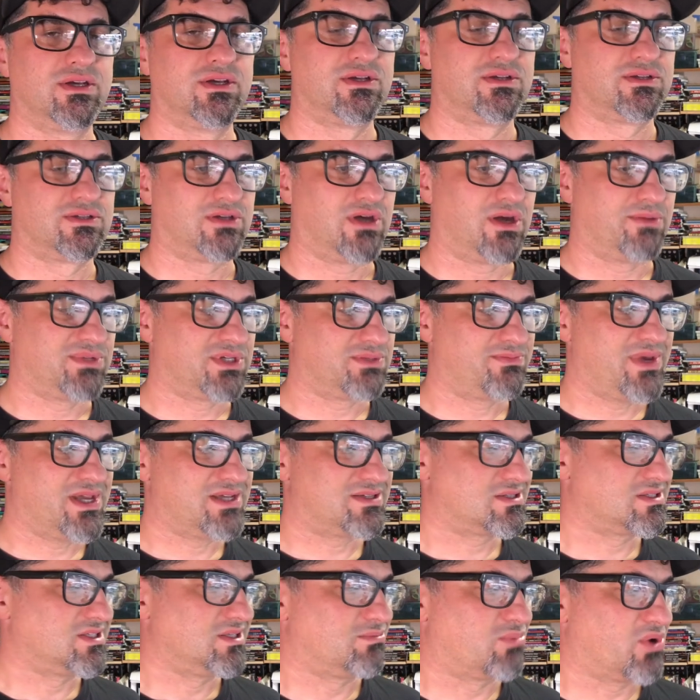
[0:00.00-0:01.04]
So I'm just
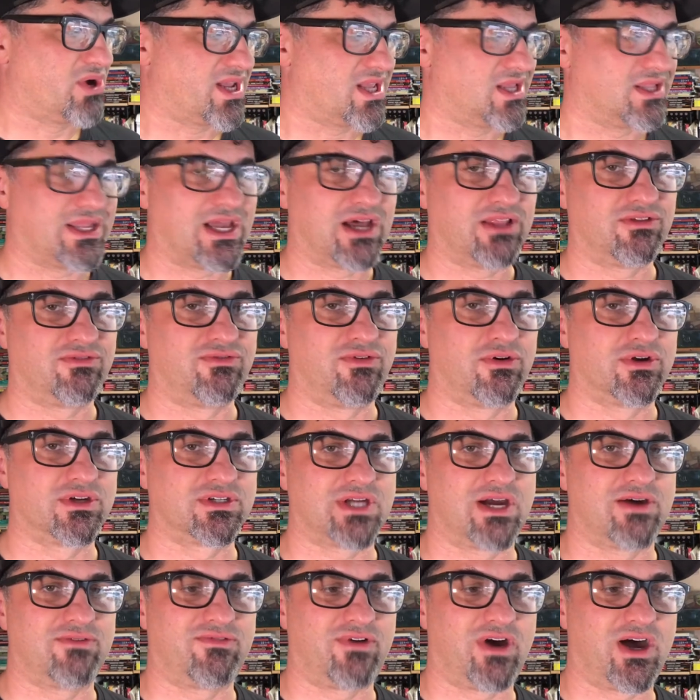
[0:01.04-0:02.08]
basically breaking down the
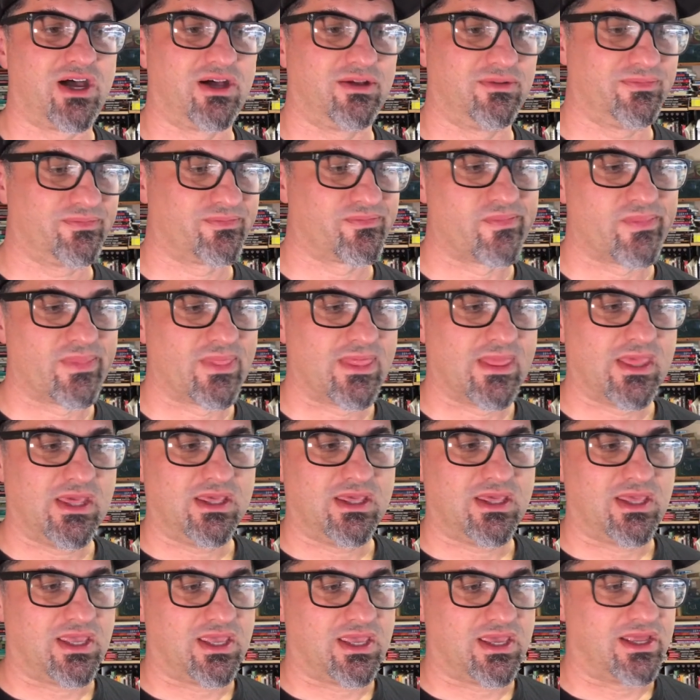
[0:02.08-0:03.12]
Photoshop file.
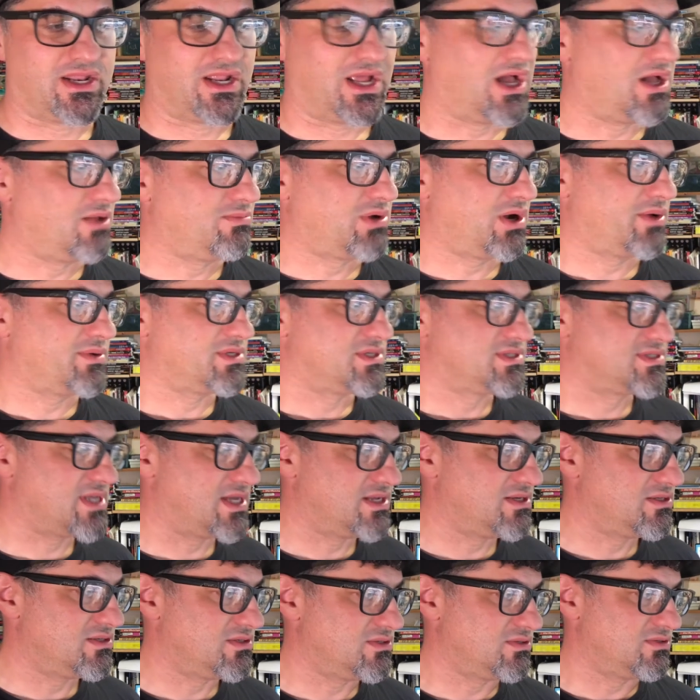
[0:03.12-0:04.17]
And I'll probably
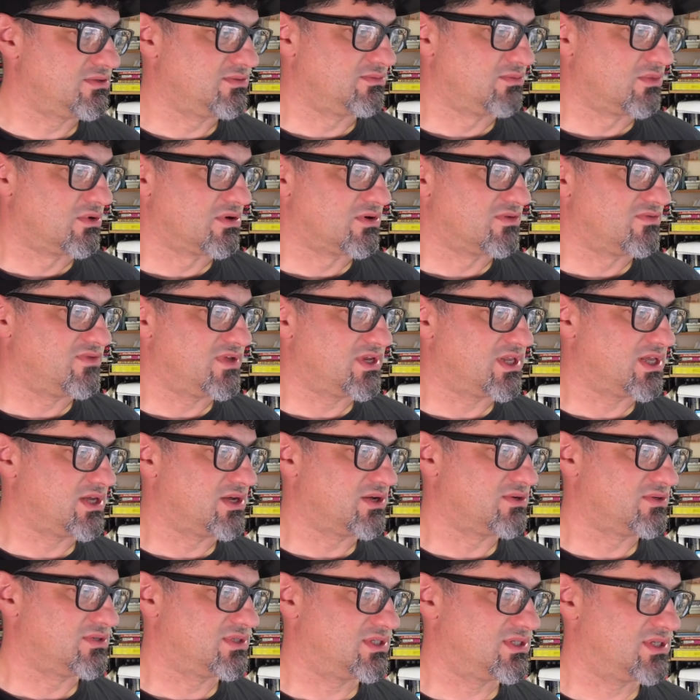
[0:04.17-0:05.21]
send you more
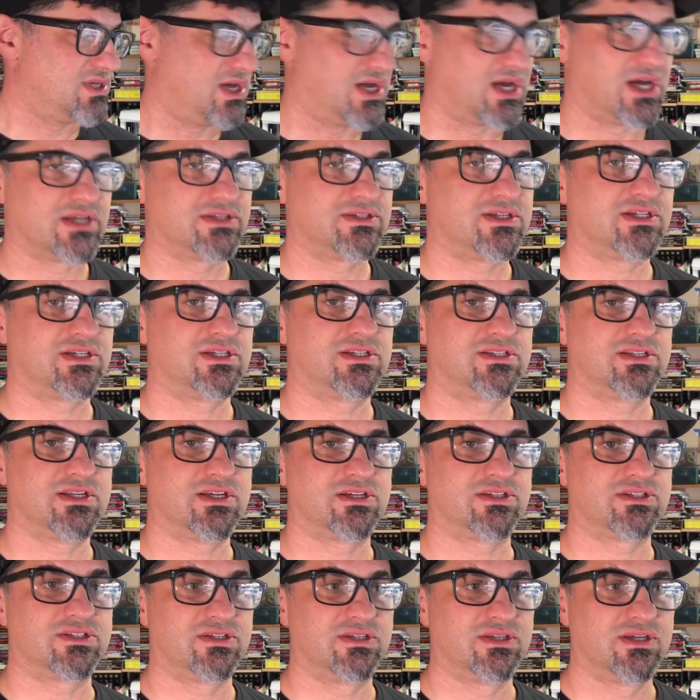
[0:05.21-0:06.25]
videos such as
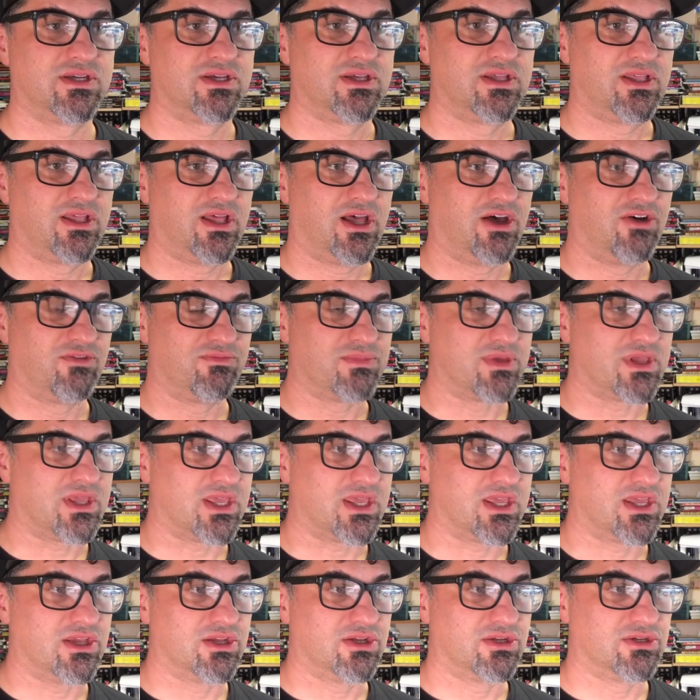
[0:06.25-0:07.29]
this of
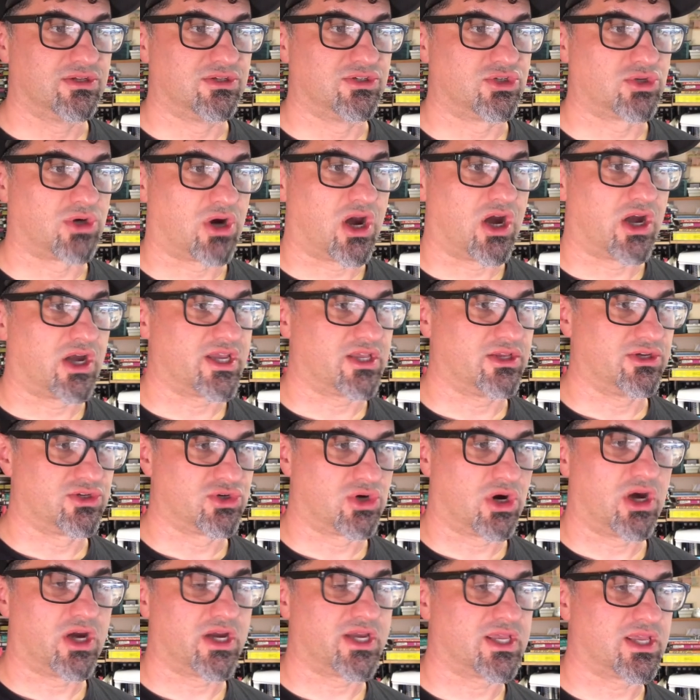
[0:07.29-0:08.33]
me
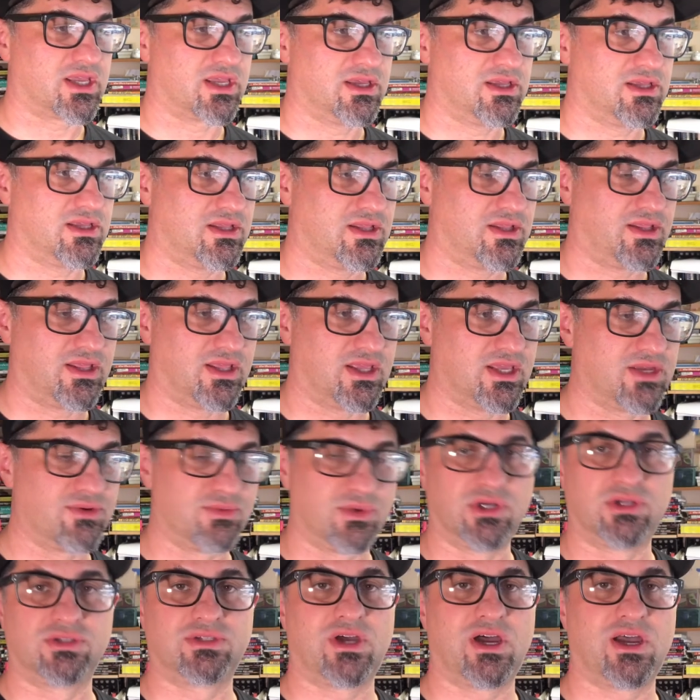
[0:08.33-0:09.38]
drawing in
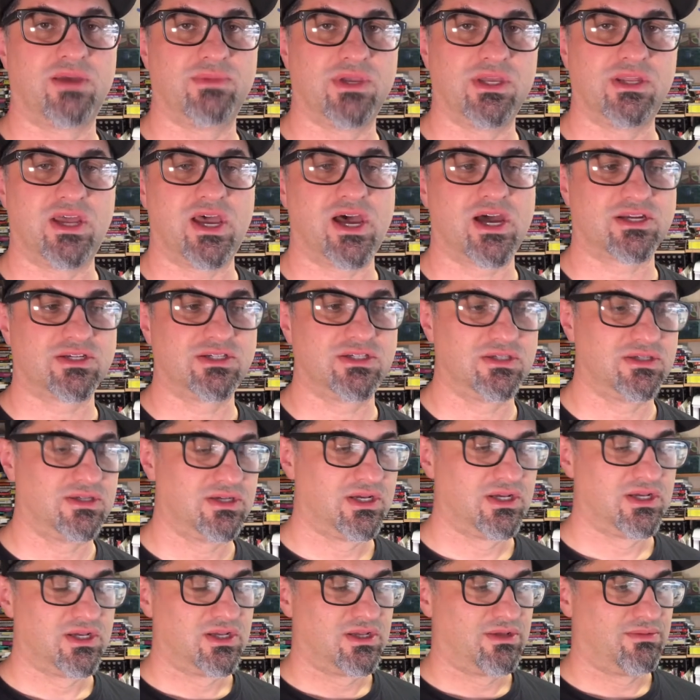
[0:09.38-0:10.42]
real time in action,
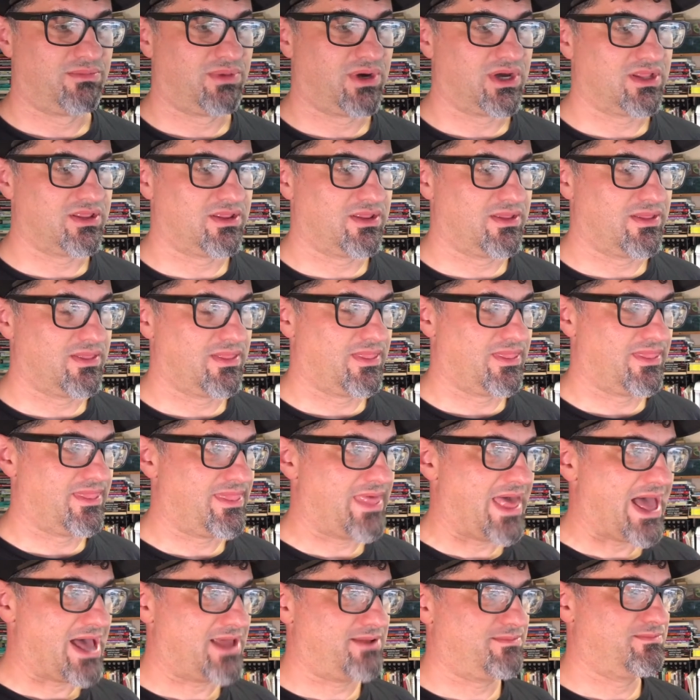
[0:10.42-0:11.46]
but
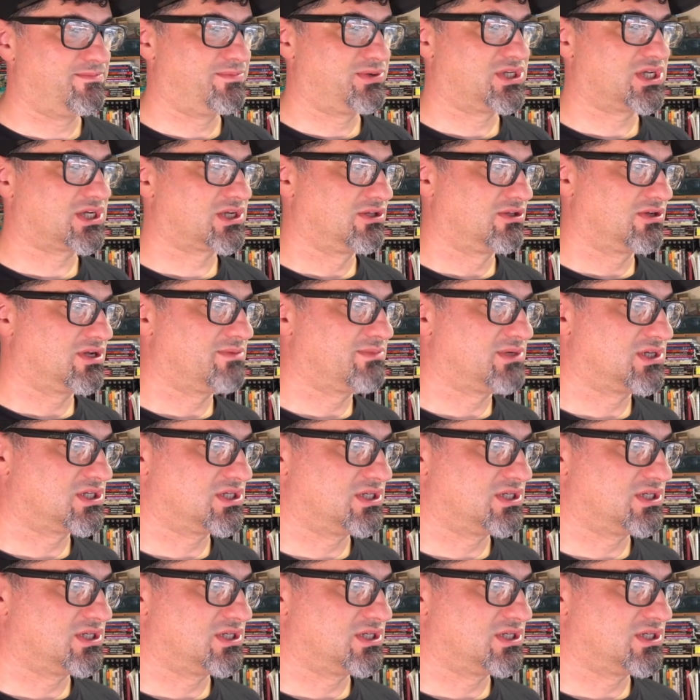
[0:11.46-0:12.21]
that particular image